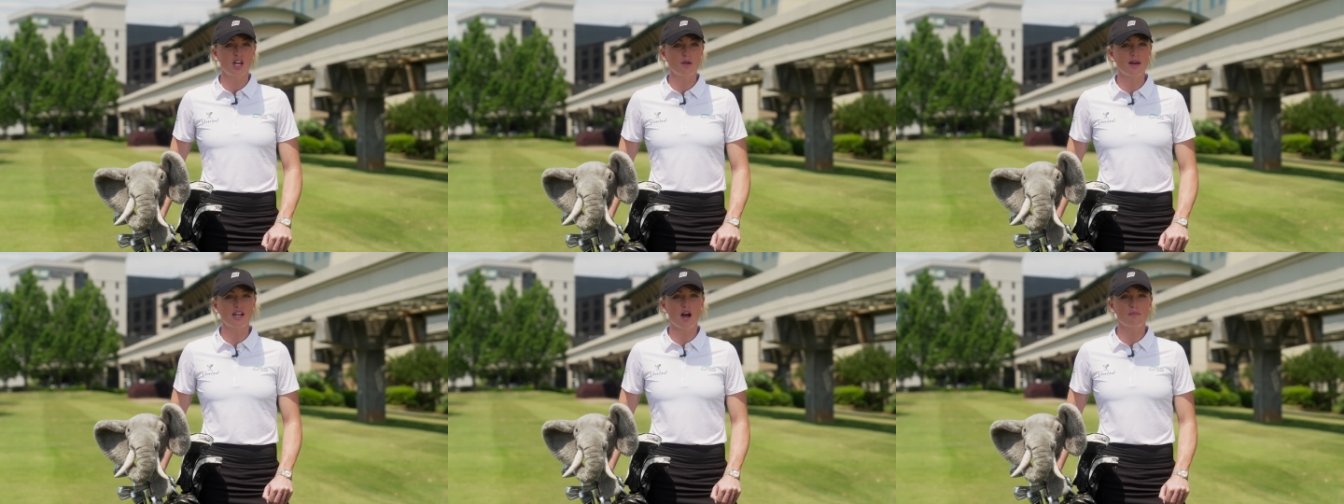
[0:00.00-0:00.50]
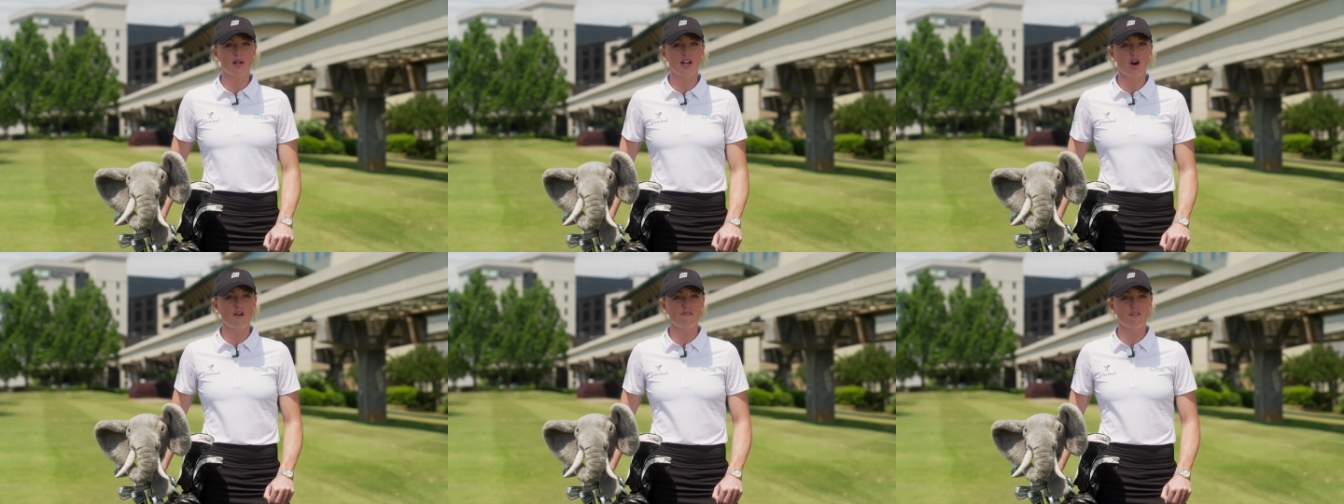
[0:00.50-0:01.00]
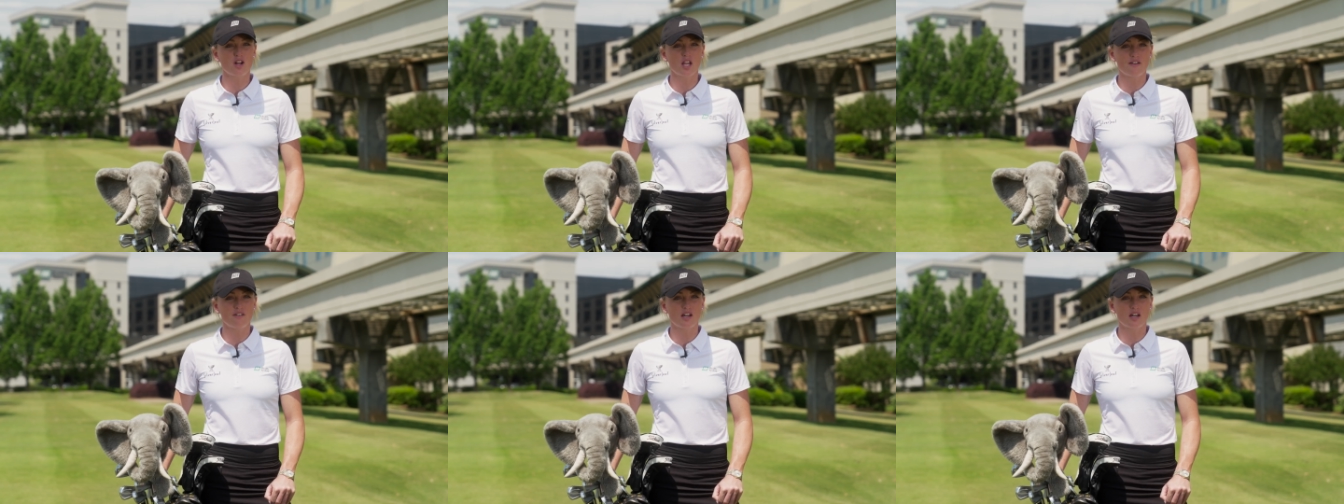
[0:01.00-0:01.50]
You may not play golf for a
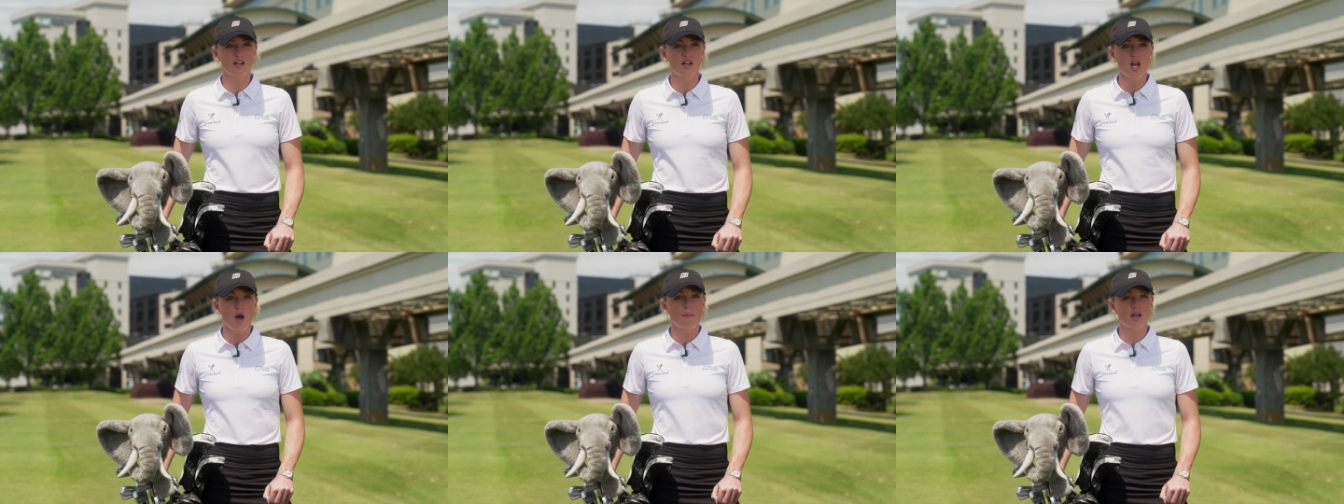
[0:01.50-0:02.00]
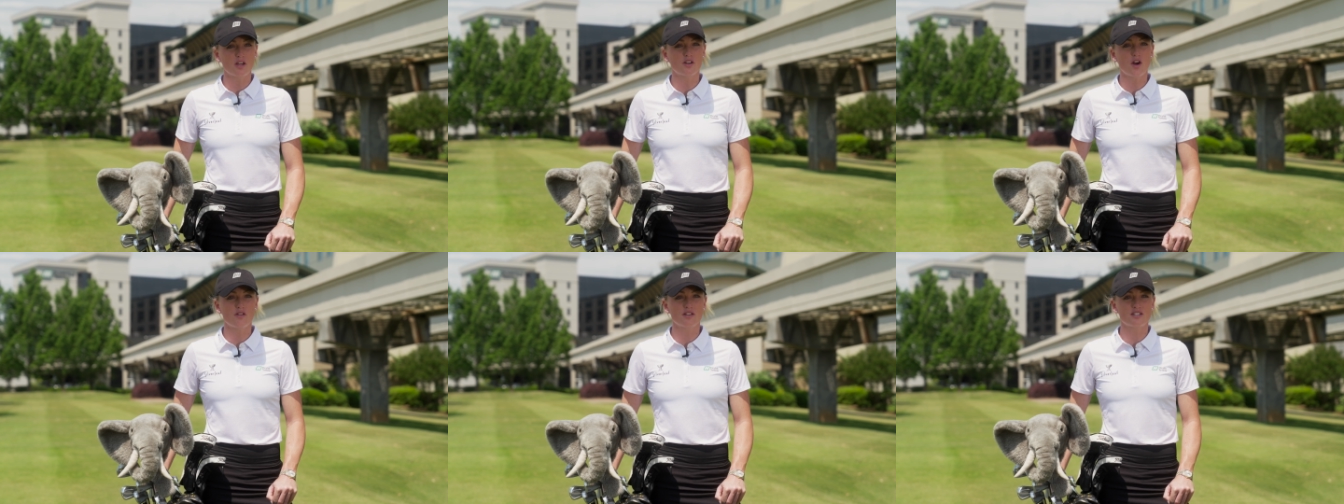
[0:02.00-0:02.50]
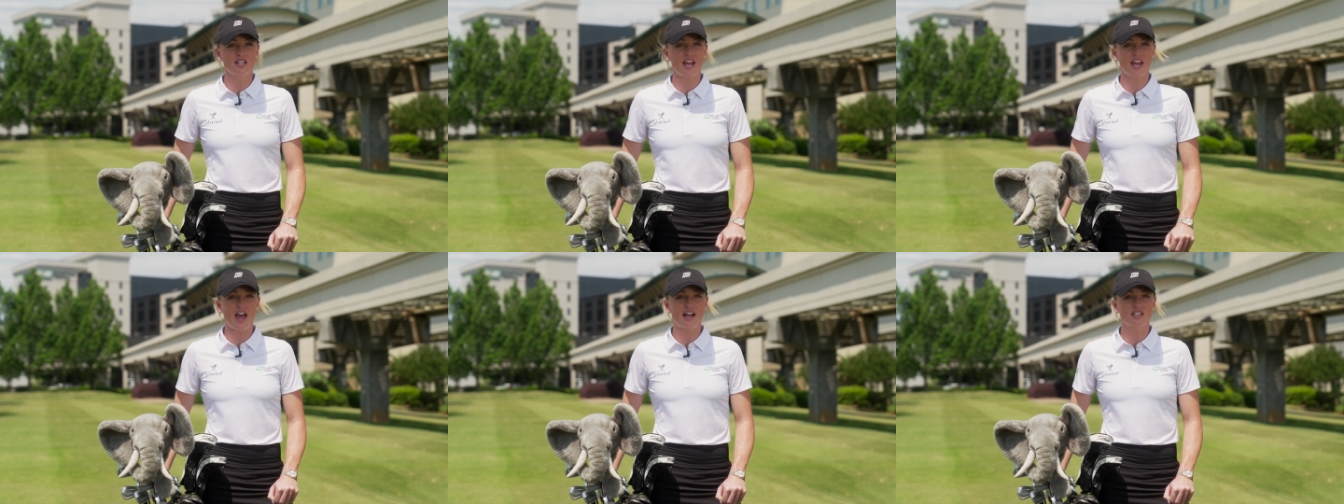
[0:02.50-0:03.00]
living, but you know that
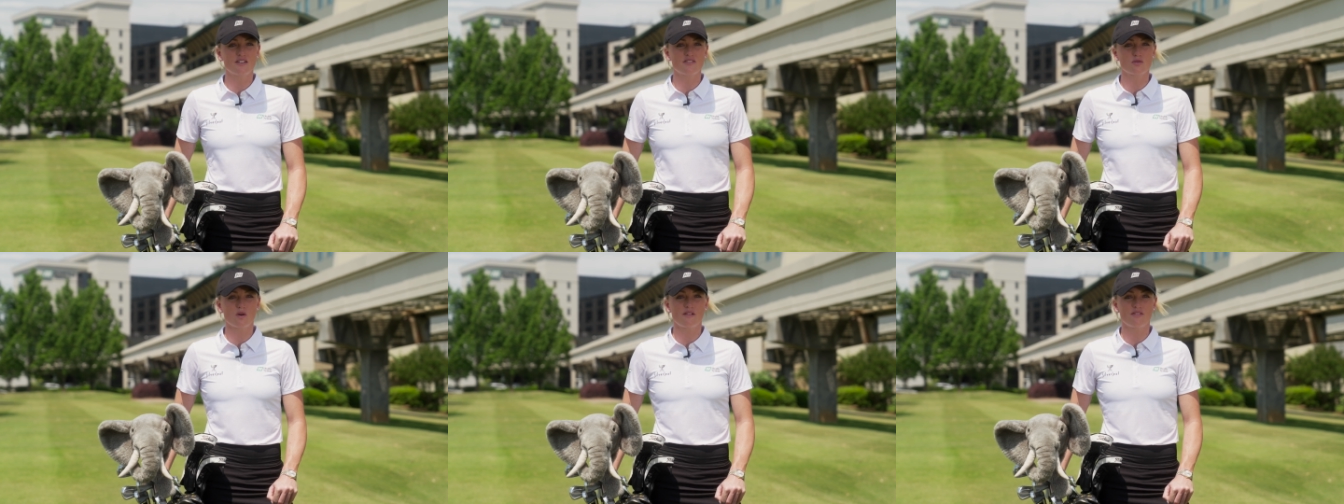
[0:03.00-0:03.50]
staying active is one